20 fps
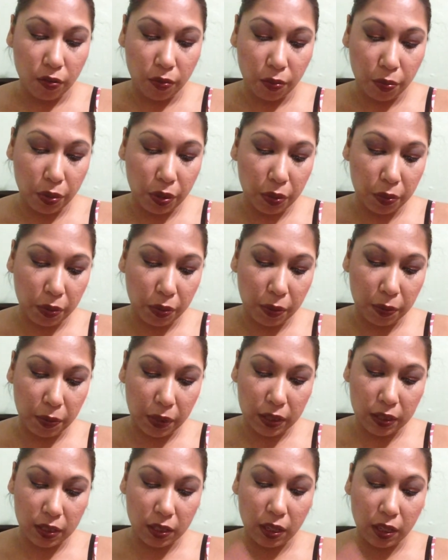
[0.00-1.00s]
pretty
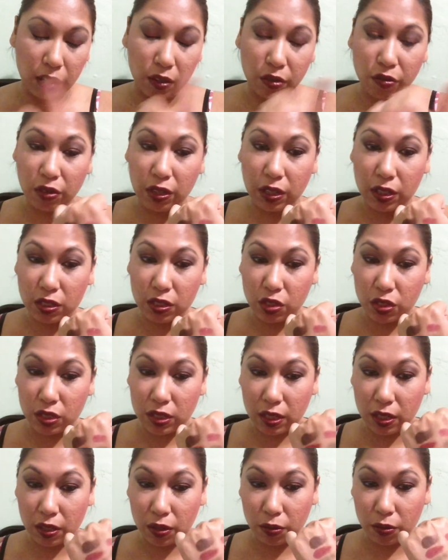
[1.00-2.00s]
pigmented. That green is just
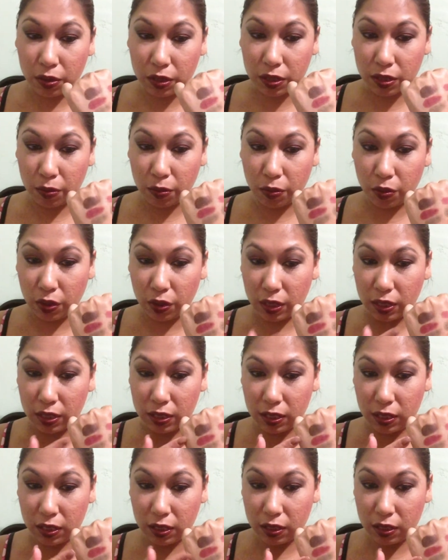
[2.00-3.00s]
like an awesome green. You
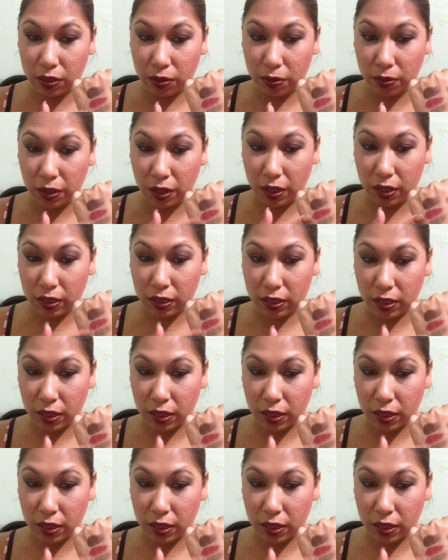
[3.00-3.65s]
see these two colors